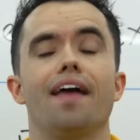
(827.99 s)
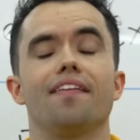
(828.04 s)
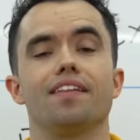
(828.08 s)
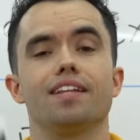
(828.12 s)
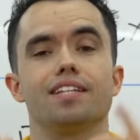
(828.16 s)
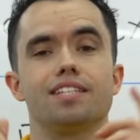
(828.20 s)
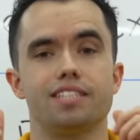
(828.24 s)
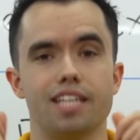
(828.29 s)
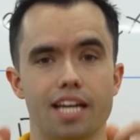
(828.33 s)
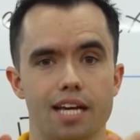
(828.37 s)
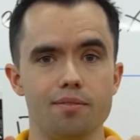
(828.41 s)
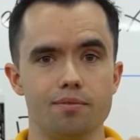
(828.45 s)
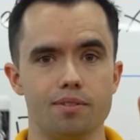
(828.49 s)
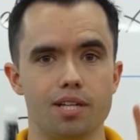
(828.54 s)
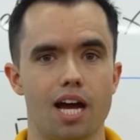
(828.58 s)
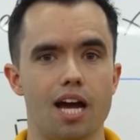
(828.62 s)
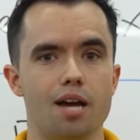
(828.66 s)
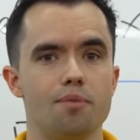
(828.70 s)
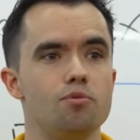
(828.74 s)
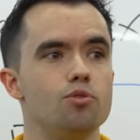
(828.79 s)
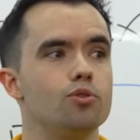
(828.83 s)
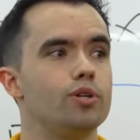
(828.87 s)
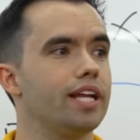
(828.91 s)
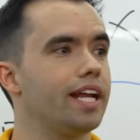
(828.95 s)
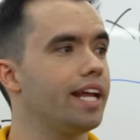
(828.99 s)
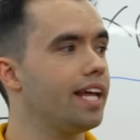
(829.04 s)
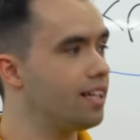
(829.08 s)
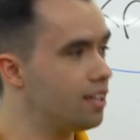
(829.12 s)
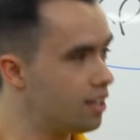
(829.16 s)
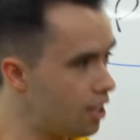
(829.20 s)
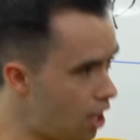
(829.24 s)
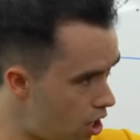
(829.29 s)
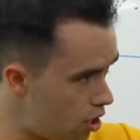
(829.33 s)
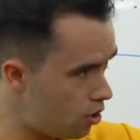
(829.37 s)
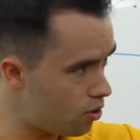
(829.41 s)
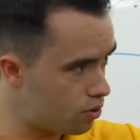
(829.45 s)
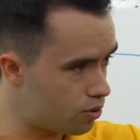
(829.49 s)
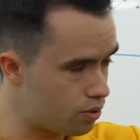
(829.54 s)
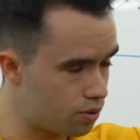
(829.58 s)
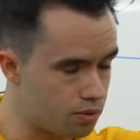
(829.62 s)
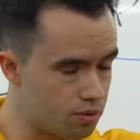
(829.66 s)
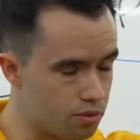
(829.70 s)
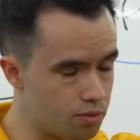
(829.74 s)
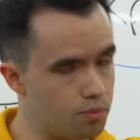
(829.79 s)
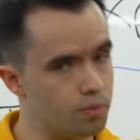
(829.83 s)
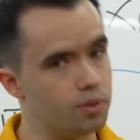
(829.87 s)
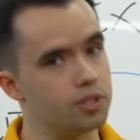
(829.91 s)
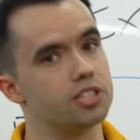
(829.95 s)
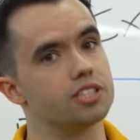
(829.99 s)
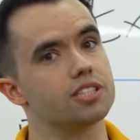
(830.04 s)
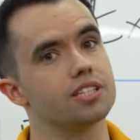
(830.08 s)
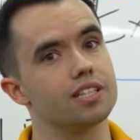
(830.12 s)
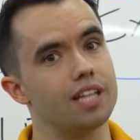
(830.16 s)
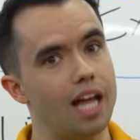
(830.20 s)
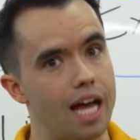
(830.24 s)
and at the same time, you get a loan, which is a